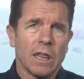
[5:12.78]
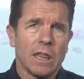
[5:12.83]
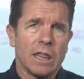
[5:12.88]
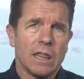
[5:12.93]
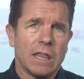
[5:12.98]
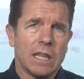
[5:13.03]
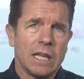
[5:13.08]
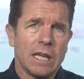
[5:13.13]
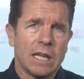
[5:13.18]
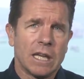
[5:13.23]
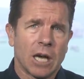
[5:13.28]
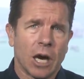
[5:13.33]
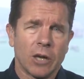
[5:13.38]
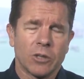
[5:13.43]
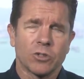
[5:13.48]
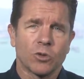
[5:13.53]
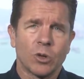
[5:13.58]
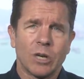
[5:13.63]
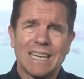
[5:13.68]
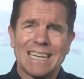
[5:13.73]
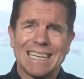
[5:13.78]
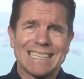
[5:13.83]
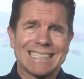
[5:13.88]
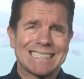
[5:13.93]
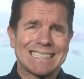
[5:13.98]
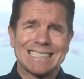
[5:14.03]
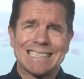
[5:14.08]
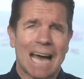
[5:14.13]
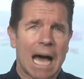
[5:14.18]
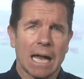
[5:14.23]
the country
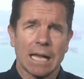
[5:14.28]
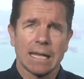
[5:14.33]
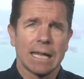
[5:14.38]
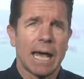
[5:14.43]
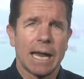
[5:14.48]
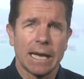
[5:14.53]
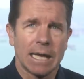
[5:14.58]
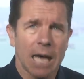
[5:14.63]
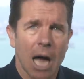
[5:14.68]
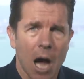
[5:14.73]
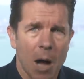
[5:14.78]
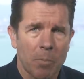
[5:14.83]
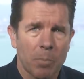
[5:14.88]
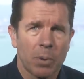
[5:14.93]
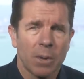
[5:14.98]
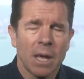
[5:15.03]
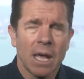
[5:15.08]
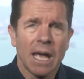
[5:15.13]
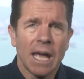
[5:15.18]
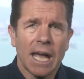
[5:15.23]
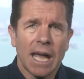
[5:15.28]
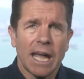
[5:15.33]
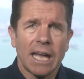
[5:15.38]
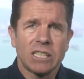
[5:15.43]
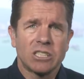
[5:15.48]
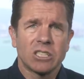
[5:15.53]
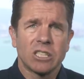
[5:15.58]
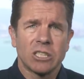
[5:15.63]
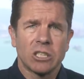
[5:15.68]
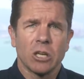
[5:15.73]
is not letting up.
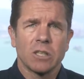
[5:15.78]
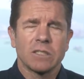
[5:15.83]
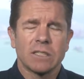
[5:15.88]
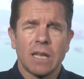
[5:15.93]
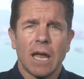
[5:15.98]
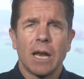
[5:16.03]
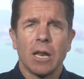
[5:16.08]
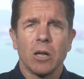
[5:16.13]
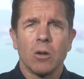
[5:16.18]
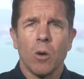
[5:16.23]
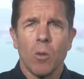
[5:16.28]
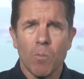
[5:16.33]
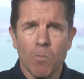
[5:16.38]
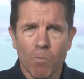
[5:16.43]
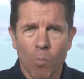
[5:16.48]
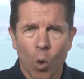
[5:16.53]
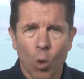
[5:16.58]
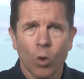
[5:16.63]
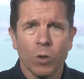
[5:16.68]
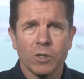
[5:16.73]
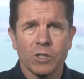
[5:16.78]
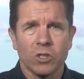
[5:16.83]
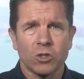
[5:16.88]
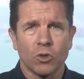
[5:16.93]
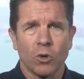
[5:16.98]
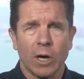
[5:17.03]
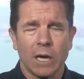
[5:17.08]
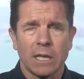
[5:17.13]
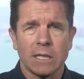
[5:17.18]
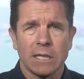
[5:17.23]
It's just getting more
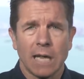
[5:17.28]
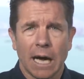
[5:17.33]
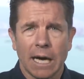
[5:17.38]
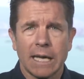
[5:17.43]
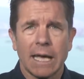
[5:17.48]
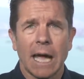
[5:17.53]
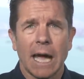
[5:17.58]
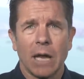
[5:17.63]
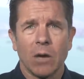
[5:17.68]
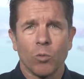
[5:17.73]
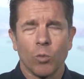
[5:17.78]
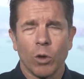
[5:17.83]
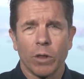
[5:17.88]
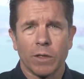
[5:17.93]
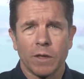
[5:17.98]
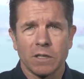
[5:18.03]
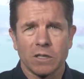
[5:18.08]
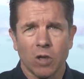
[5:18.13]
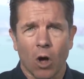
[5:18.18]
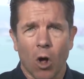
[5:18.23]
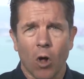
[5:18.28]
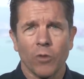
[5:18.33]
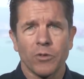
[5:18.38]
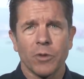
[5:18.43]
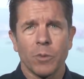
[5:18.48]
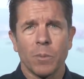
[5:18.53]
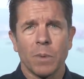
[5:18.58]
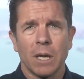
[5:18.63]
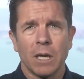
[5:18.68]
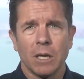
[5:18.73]
strict, again, with this
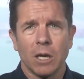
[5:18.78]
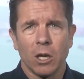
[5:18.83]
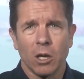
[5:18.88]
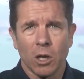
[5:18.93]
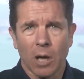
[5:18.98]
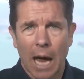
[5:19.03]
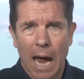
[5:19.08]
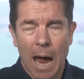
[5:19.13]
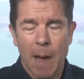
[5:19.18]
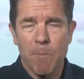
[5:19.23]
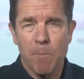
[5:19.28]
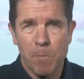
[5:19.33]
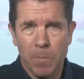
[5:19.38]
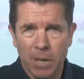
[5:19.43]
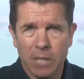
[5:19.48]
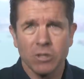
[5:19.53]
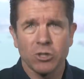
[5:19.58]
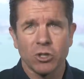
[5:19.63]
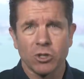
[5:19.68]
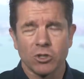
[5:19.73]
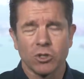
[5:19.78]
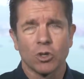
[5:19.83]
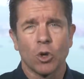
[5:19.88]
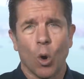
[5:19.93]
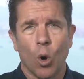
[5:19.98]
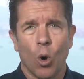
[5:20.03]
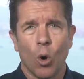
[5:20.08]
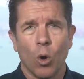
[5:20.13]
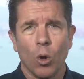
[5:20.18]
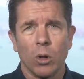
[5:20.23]
ultimate ambitious
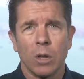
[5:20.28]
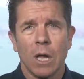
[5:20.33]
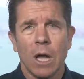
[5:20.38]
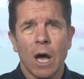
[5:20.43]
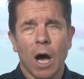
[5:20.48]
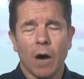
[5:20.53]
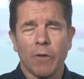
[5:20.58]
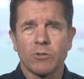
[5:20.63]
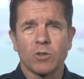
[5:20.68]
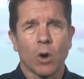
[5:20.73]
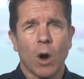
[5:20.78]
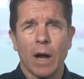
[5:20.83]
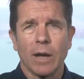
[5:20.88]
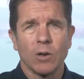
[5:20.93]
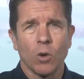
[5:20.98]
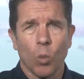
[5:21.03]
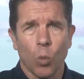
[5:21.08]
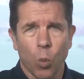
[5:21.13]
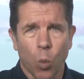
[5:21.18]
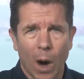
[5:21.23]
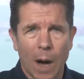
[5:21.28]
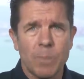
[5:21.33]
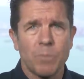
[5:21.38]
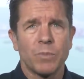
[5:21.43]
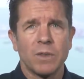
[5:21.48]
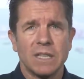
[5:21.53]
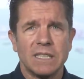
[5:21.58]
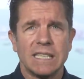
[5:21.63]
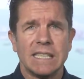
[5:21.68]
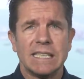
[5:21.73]
goal of trying to
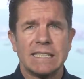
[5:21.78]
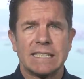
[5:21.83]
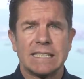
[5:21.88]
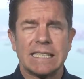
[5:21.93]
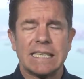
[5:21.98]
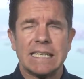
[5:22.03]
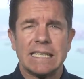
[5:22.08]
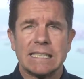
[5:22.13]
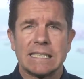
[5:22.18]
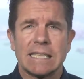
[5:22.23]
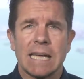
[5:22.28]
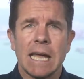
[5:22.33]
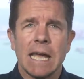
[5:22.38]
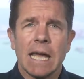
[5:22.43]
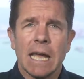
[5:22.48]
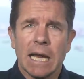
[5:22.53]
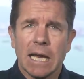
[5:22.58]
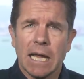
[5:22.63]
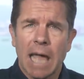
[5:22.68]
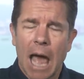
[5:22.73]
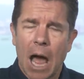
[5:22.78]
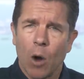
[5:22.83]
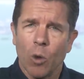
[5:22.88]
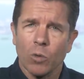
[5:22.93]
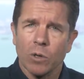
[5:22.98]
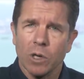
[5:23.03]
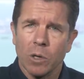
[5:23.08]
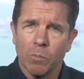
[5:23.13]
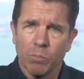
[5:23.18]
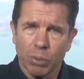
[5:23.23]
wipe the disease
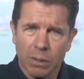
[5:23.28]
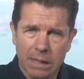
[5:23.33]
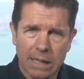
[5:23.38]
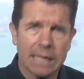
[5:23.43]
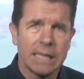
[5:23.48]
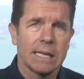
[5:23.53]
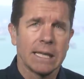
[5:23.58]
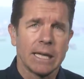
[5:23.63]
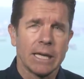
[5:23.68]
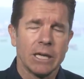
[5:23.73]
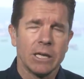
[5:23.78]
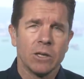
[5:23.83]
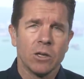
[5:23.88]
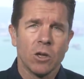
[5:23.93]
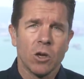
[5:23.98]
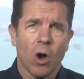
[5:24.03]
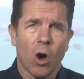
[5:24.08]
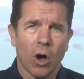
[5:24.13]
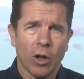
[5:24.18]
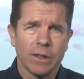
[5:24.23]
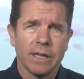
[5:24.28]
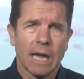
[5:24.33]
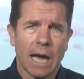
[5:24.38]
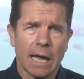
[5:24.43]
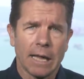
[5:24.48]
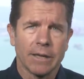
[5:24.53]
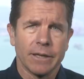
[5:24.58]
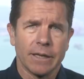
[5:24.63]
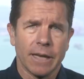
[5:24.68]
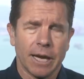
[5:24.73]
out completely on the
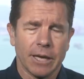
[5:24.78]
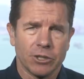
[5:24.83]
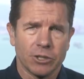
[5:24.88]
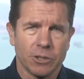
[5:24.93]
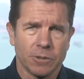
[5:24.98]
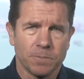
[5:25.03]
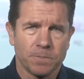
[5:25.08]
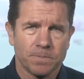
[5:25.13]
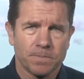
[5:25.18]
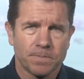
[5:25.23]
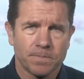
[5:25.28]
island nation.